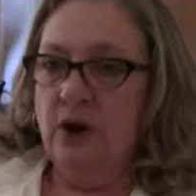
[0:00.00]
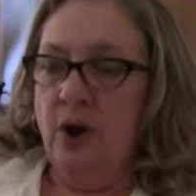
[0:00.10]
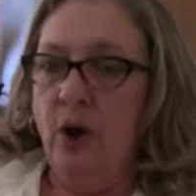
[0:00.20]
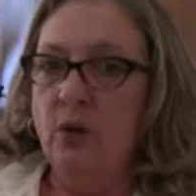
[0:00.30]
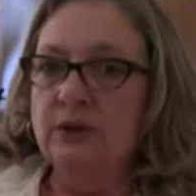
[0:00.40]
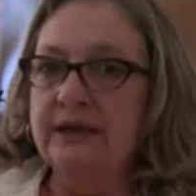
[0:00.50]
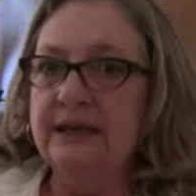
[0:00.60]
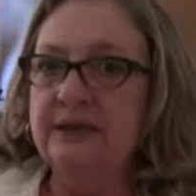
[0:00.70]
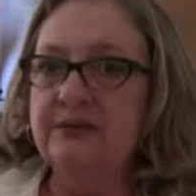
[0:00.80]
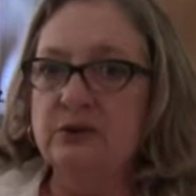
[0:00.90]
only
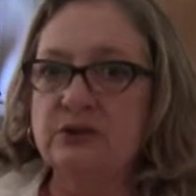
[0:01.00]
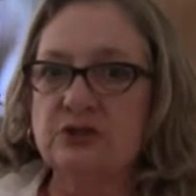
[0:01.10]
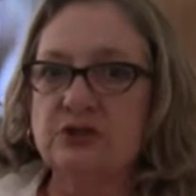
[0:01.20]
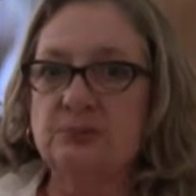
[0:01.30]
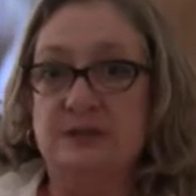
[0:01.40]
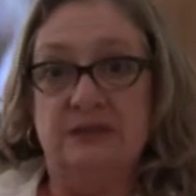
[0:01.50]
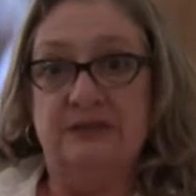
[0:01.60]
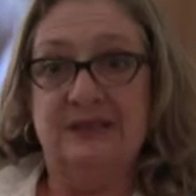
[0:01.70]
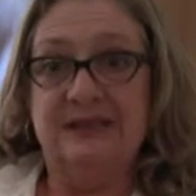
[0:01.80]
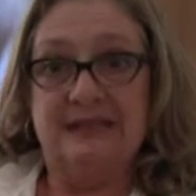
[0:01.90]
if there is a
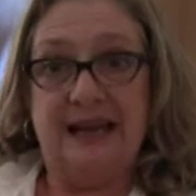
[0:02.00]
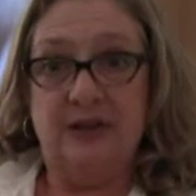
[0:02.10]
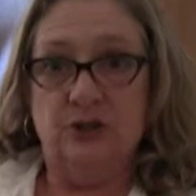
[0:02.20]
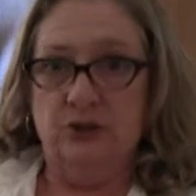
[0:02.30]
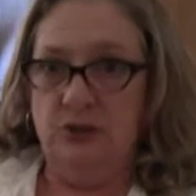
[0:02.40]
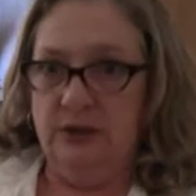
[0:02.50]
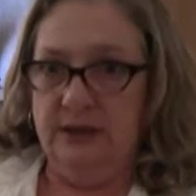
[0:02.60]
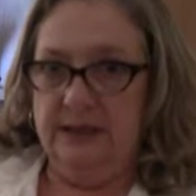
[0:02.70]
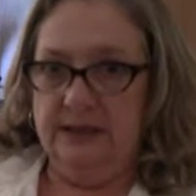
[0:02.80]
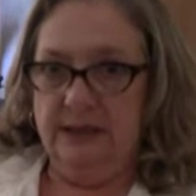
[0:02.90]
specific statutory
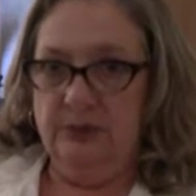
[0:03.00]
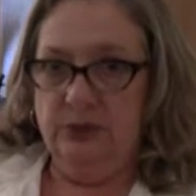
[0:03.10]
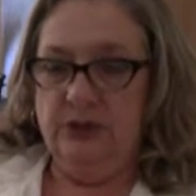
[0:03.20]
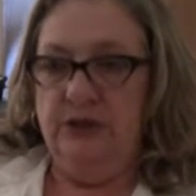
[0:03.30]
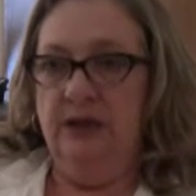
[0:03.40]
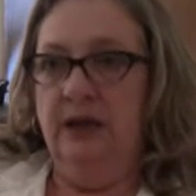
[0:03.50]
exemption.